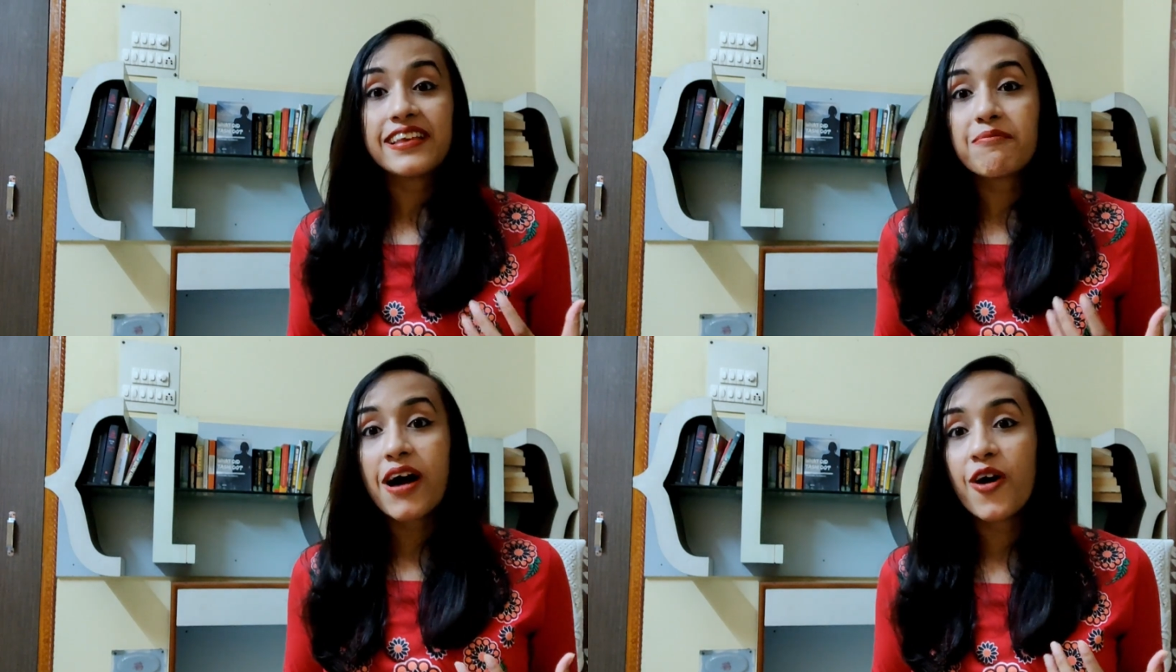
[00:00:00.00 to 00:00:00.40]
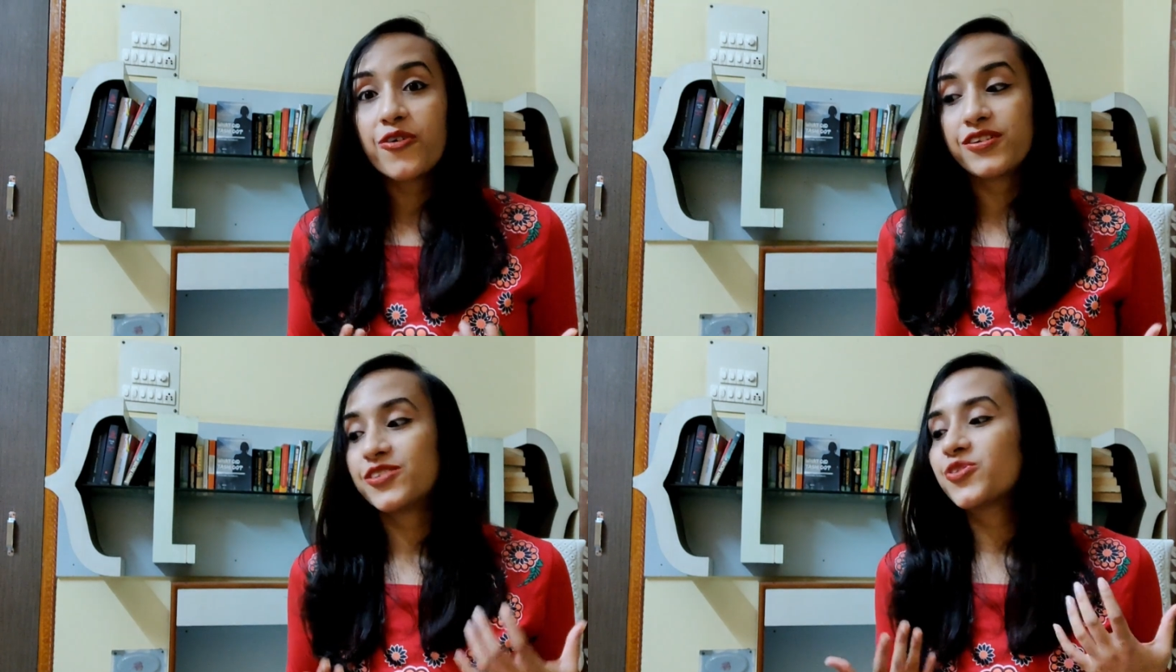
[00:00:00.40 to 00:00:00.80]

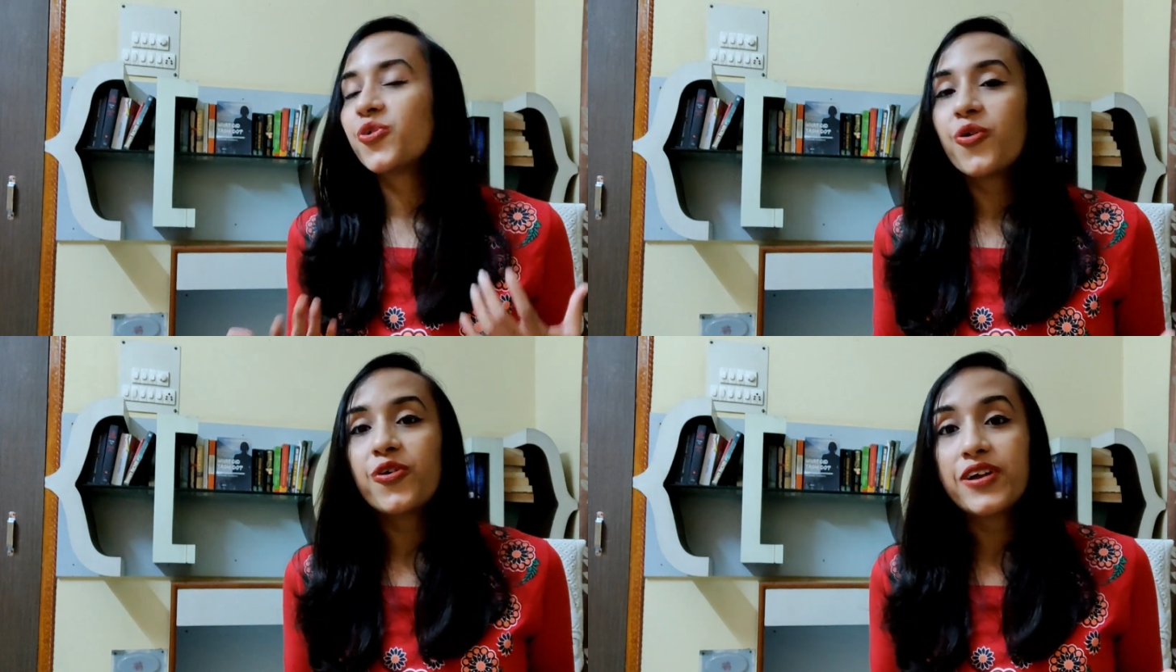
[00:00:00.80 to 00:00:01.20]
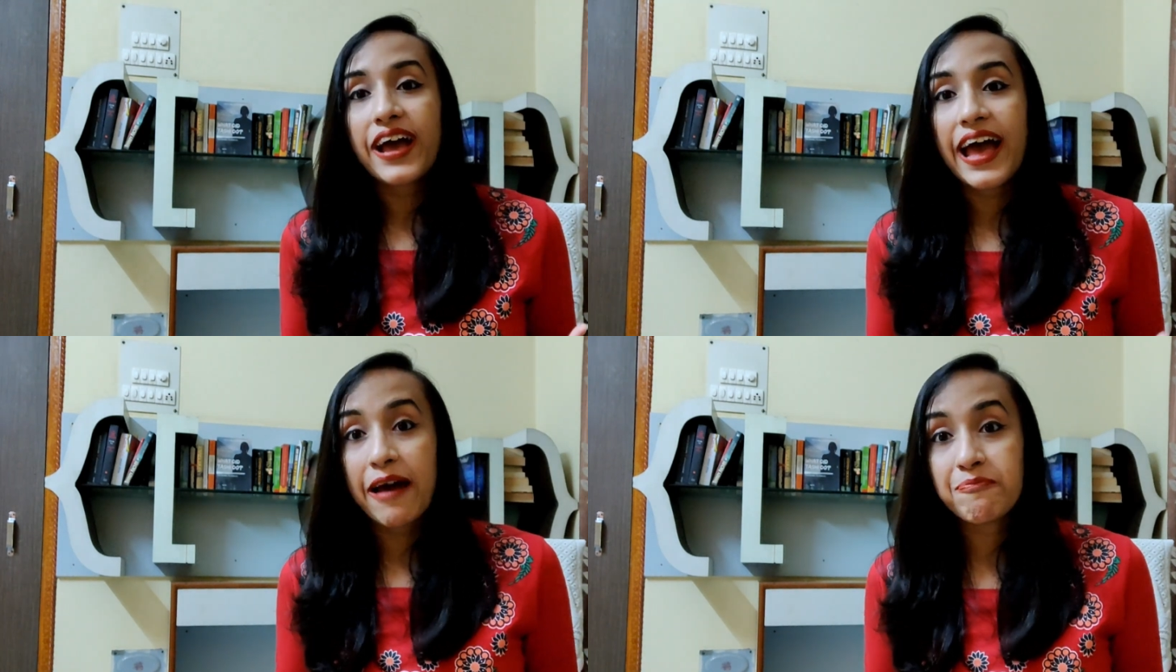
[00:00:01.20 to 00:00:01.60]
somehow
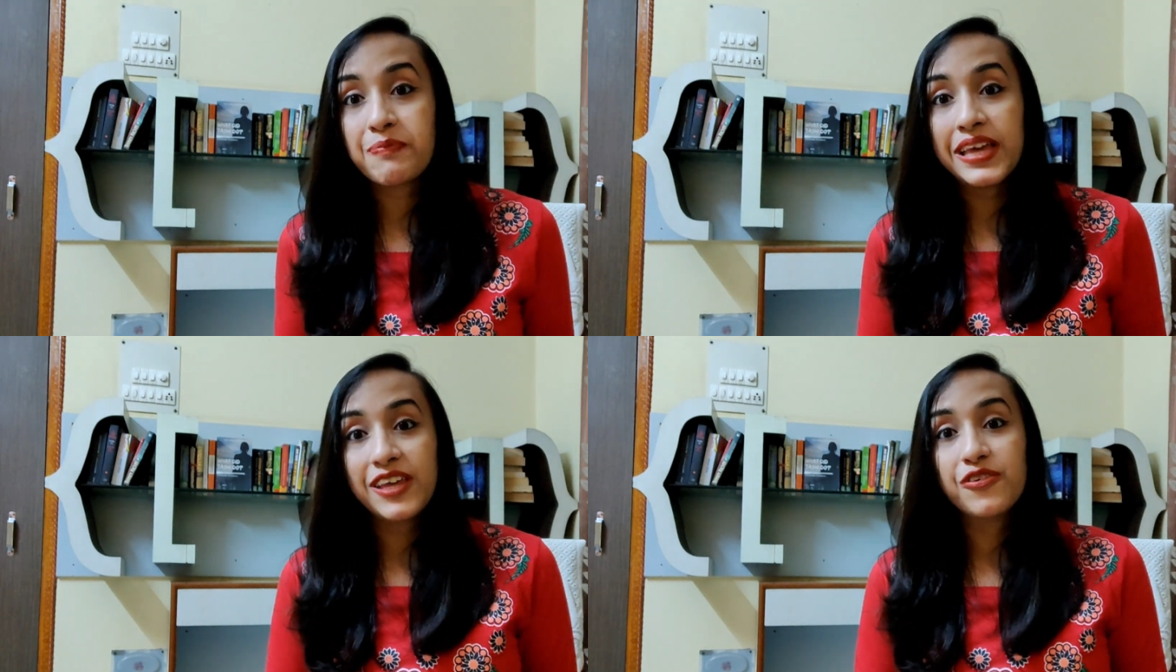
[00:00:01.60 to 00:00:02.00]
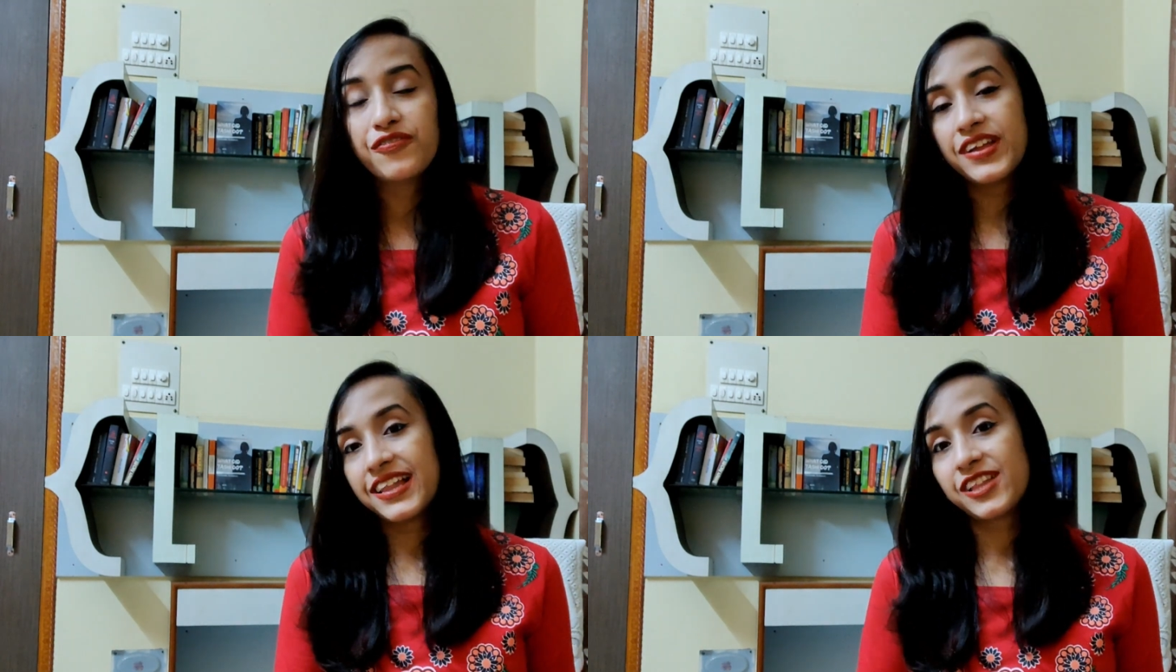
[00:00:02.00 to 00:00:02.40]
so happy you feel